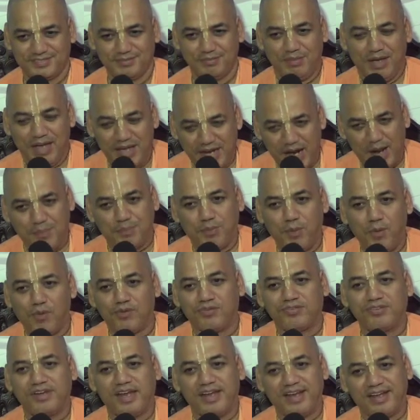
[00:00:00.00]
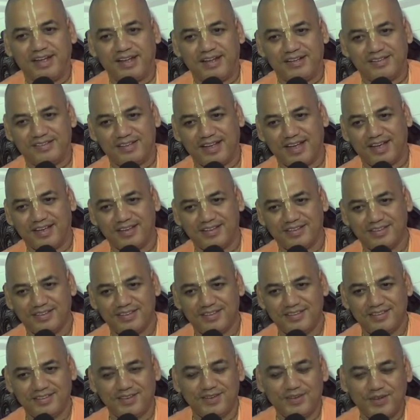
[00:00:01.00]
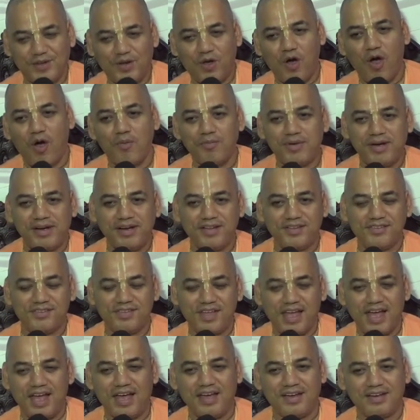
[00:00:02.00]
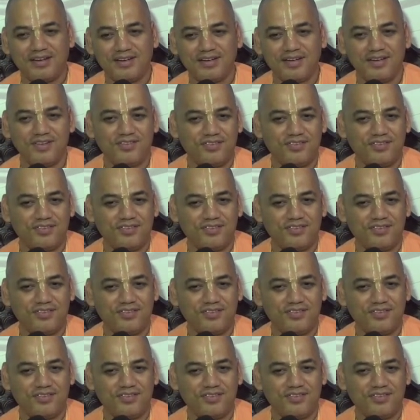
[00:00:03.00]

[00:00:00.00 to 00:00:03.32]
Mera post na nikal jaye. Now the government is there,